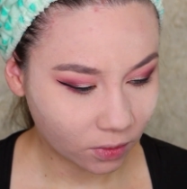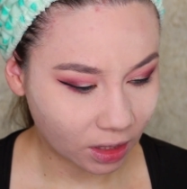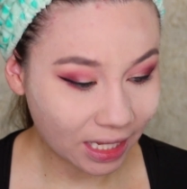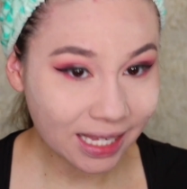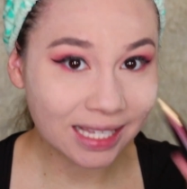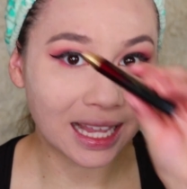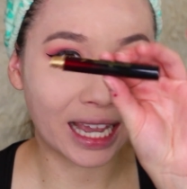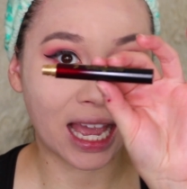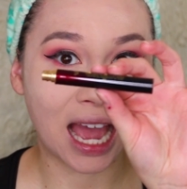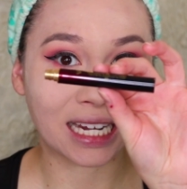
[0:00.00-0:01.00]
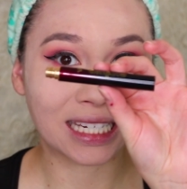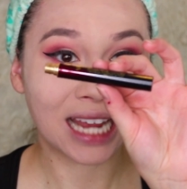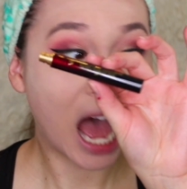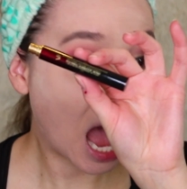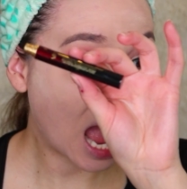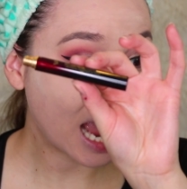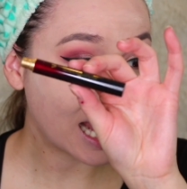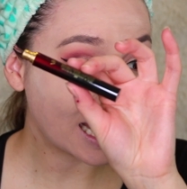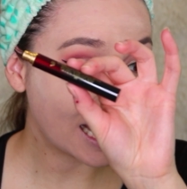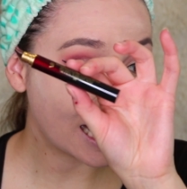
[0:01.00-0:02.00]
this is like a
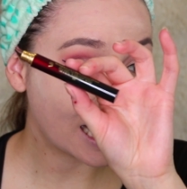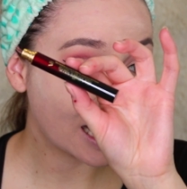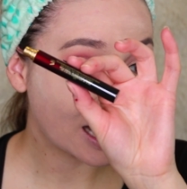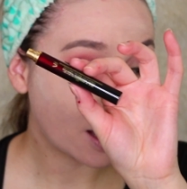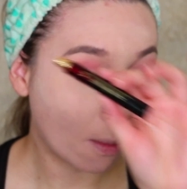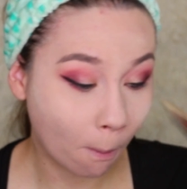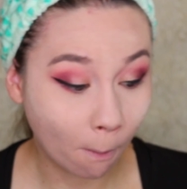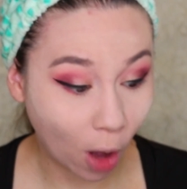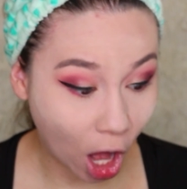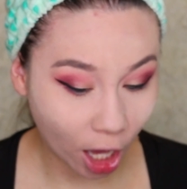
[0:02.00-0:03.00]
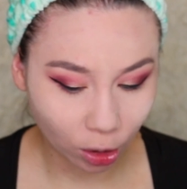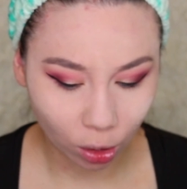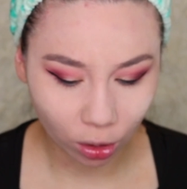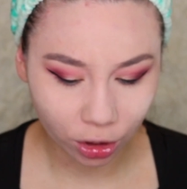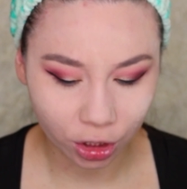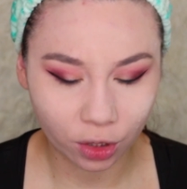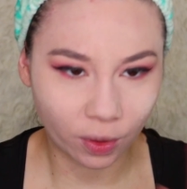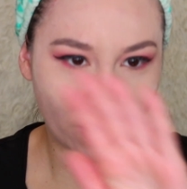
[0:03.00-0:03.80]
tiny bottle too,